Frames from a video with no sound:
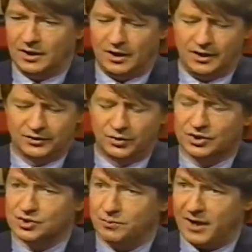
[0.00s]
to
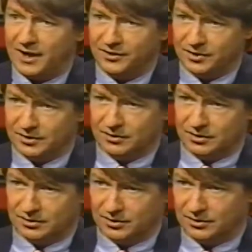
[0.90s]
expand
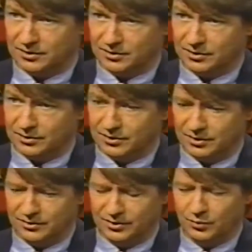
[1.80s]

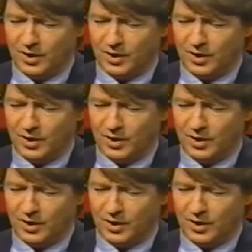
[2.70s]
the